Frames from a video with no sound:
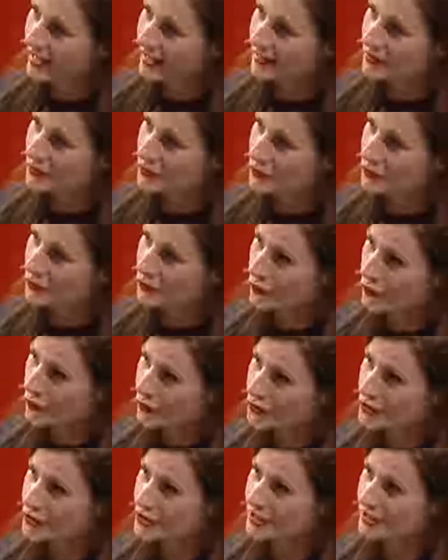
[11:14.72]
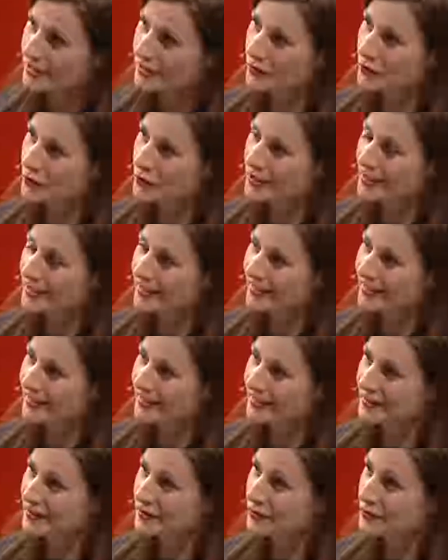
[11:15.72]
And you've launched
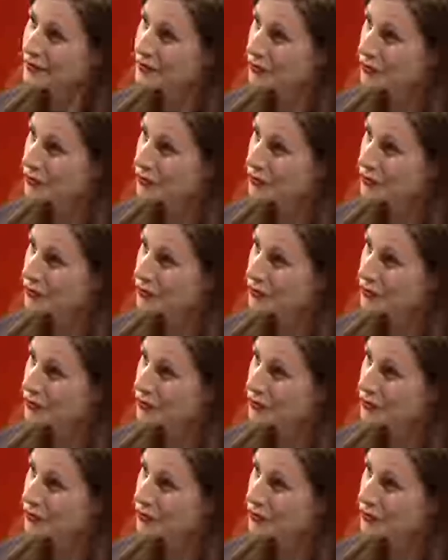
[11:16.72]
Econil in